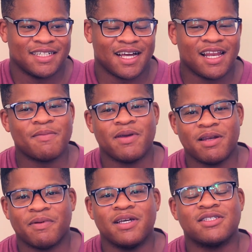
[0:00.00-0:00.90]
I like being
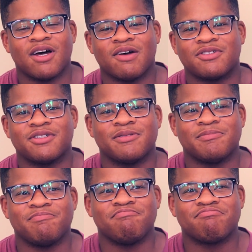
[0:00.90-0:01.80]
a police officer.
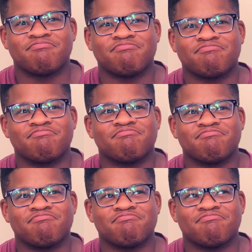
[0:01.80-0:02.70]

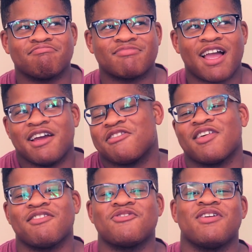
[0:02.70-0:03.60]
I can't
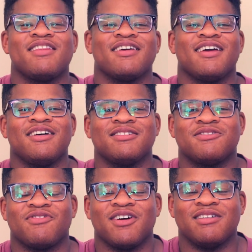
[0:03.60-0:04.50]
think of doing anything else.
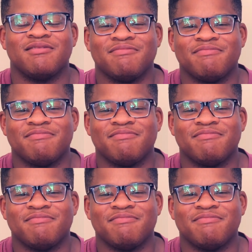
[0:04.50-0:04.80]
It's fun.